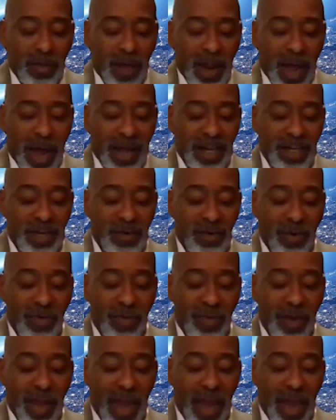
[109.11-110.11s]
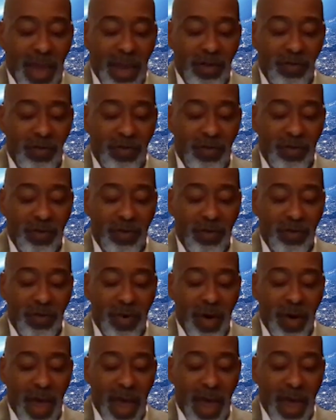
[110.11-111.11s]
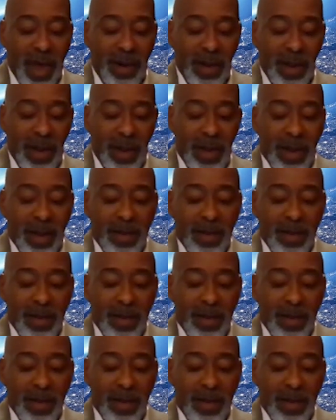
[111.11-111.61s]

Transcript: Then I saw the angel who had